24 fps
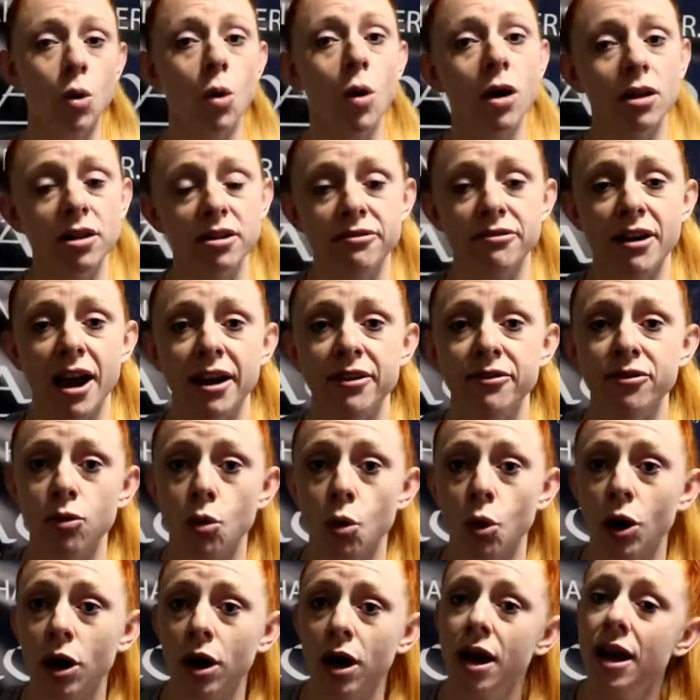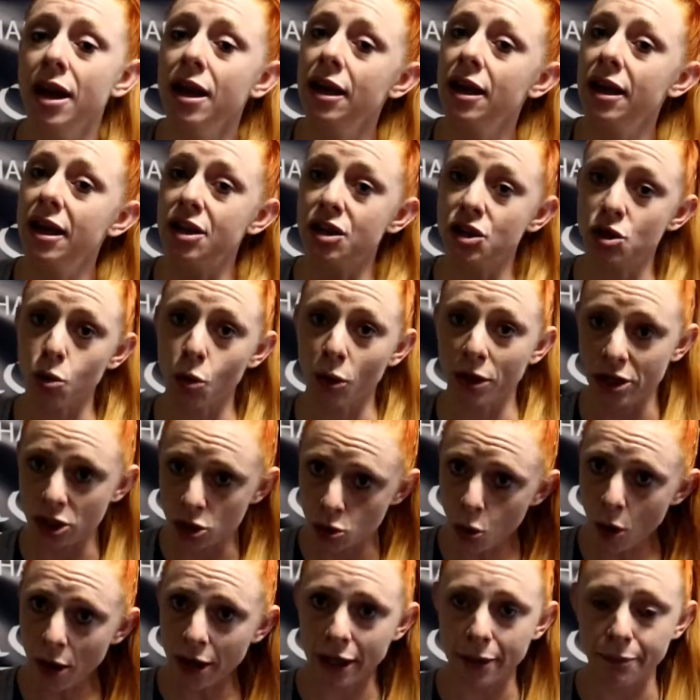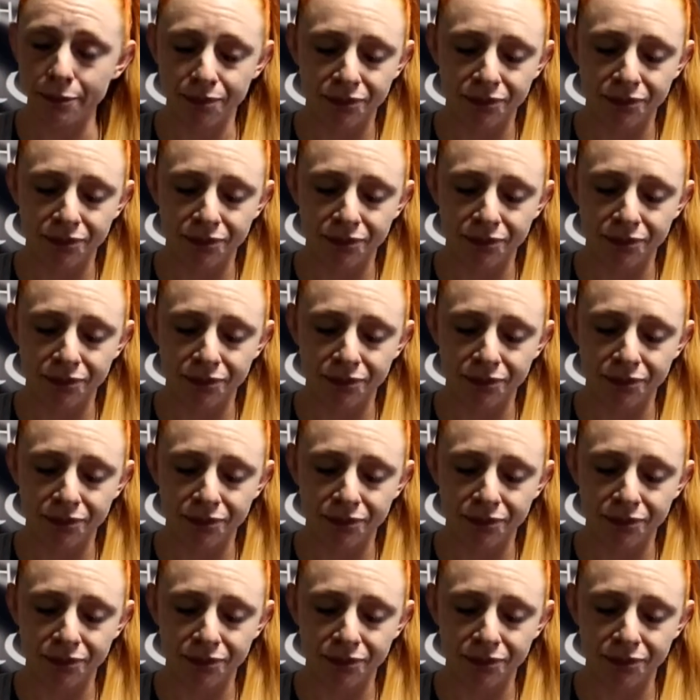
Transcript: qualified for in 2020.